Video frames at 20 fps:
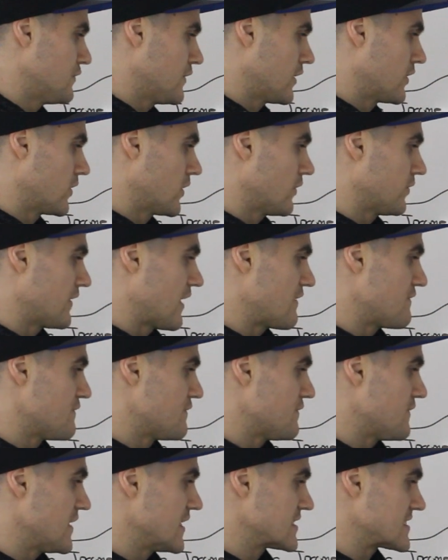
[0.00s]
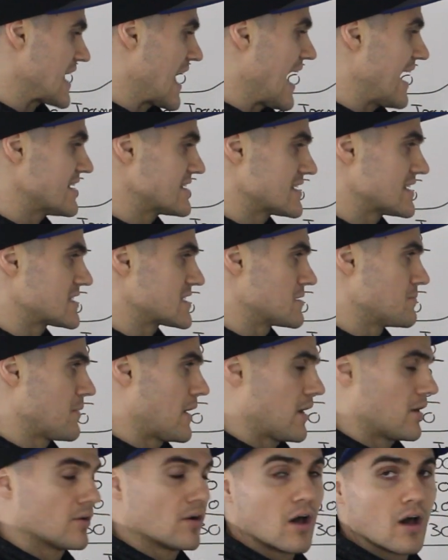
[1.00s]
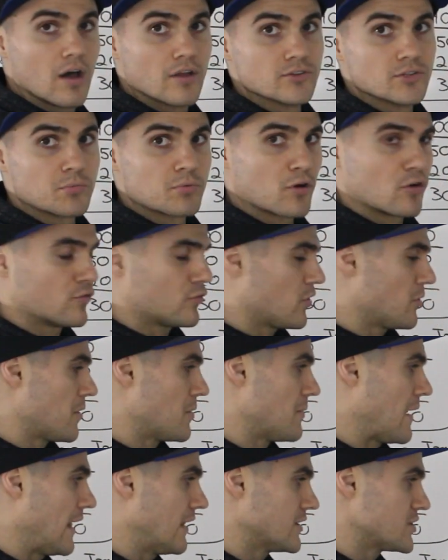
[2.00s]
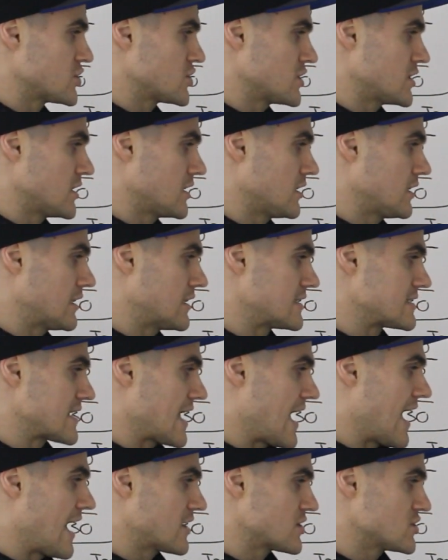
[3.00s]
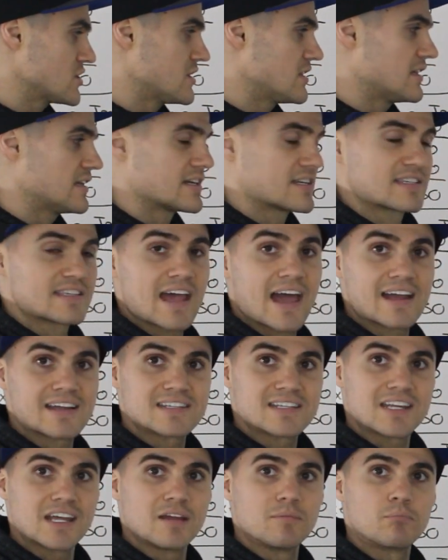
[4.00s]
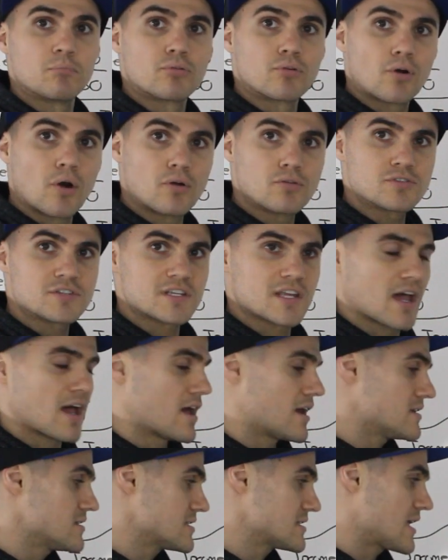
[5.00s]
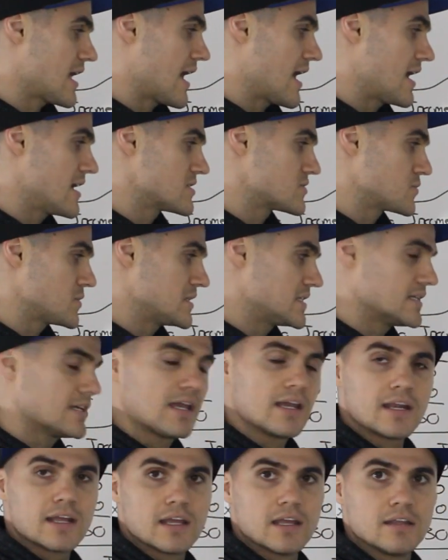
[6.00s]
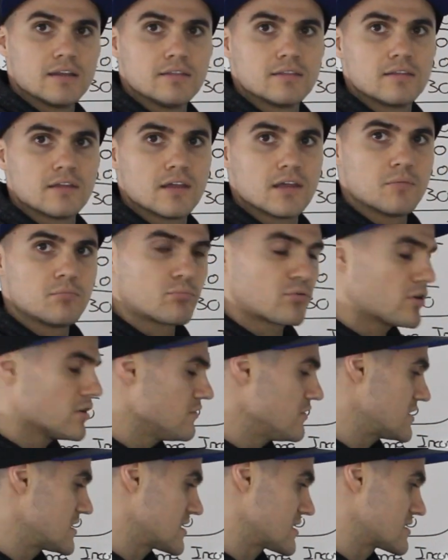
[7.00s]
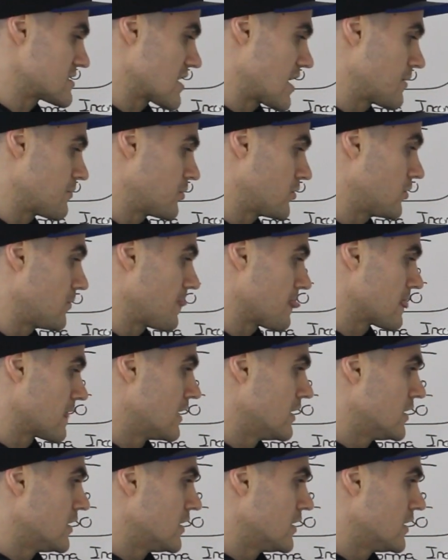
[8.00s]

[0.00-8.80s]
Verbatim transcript: figure out that fixed assets amount on the pro forma balance sheet, it's actually the exact same process as we did in the previous example.